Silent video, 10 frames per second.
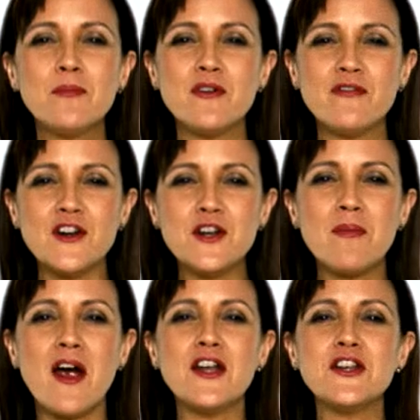preferred
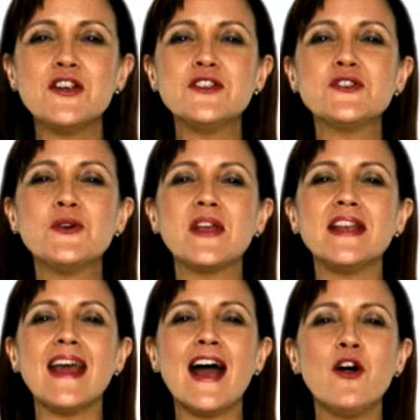partners who
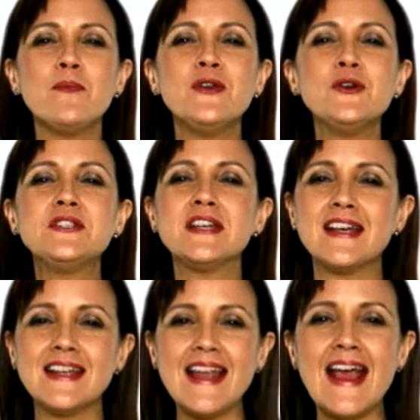can help you to
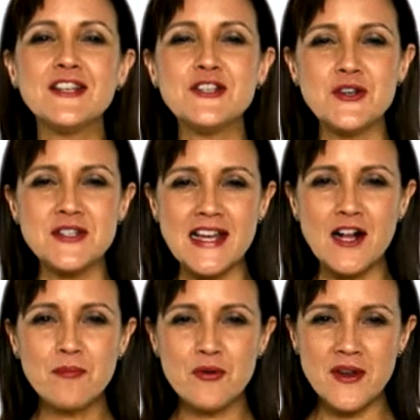connect your
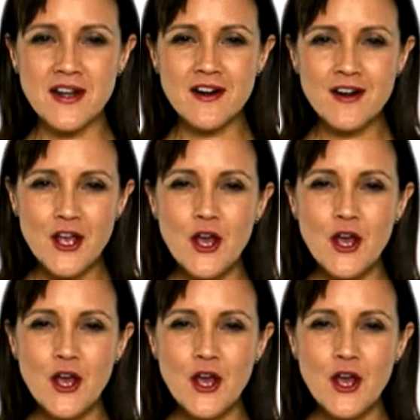Dell printer